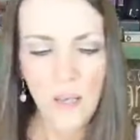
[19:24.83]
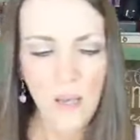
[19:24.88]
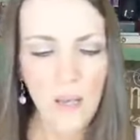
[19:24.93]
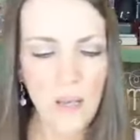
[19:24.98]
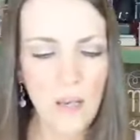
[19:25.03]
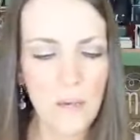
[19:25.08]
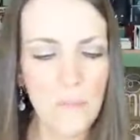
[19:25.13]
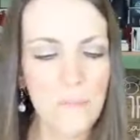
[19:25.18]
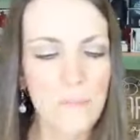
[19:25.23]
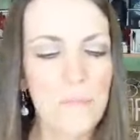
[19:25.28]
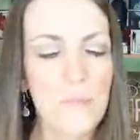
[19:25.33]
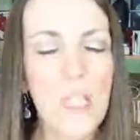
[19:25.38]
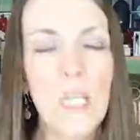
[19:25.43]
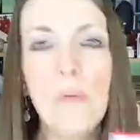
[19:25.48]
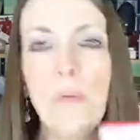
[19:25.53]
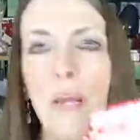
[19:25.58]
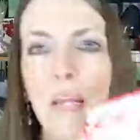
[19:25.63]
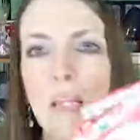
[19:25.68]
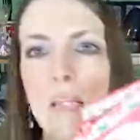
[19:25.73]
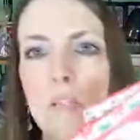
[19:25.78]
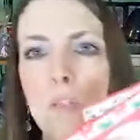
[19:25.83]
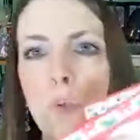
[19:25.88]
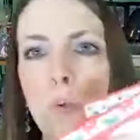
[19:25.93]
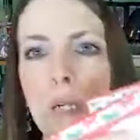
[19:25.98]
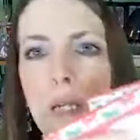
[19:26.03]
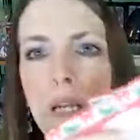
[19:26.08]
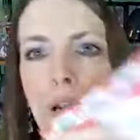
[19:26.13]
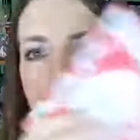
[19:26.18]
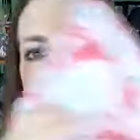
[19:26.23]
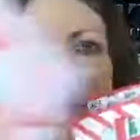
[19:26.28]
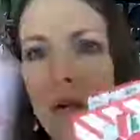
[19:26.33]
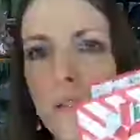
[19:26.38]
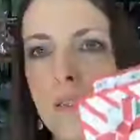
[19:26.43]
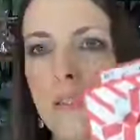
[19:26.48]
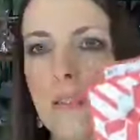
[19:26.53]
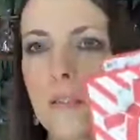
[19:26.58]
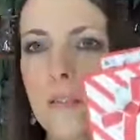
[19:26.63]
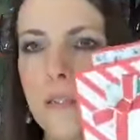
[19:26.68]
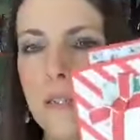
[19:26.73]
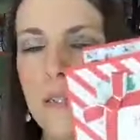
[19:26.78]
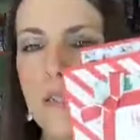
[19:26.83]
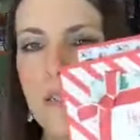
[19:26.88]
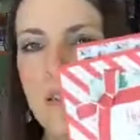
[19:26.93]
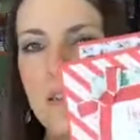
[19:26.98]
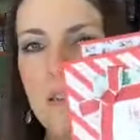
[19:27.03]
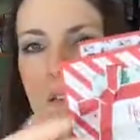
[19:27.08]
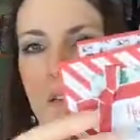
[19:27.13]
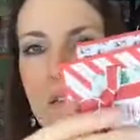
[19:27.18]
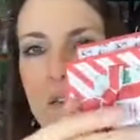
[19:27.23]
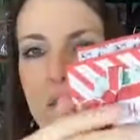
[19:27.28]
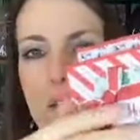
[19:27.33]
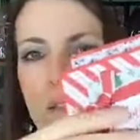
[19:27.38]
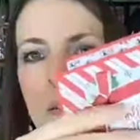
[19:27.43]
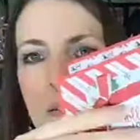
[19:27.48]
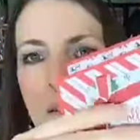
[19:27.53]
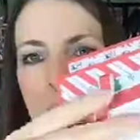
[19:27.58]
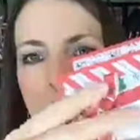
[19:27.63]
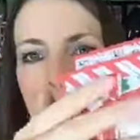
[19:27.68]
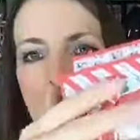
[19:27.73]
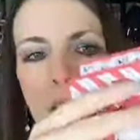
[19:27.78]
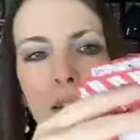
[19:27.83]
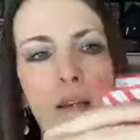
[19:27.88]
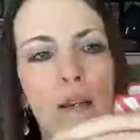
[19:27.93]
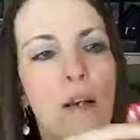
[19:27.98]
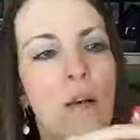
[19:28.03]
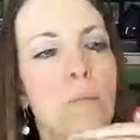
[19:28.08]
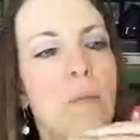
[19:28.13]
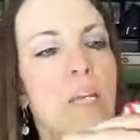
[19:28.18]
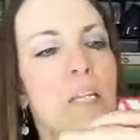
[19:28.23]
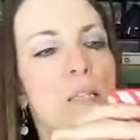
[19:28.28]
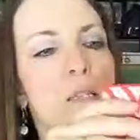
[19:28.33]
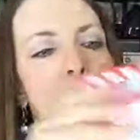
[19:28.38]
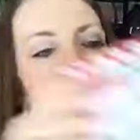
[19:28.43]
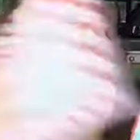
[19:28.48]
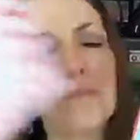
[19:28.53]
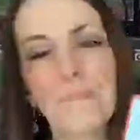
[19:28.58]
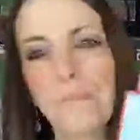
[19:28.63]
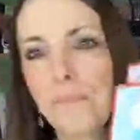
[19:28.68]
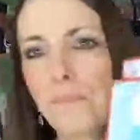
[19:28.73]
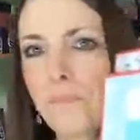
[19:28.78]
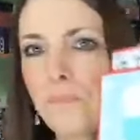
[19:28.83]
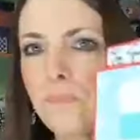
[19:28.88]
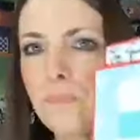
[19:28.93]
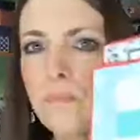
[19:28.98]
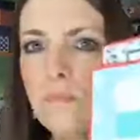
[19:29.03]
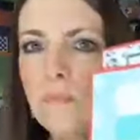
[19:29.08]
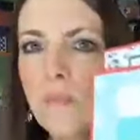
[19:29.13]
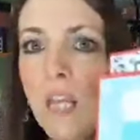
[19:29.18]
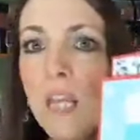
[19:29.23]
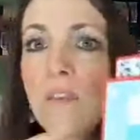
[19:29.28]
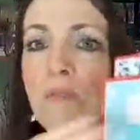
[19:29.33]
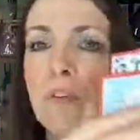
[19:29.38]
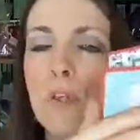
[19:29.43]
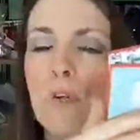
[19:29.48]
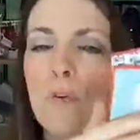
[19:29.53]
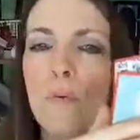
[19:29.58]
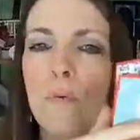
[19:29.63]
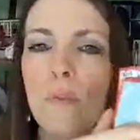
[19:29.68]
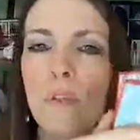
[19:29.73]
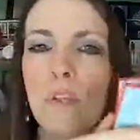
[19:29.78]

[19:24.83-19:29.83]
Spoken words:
them. Anyway, 20 cards. It's just like amazing. If you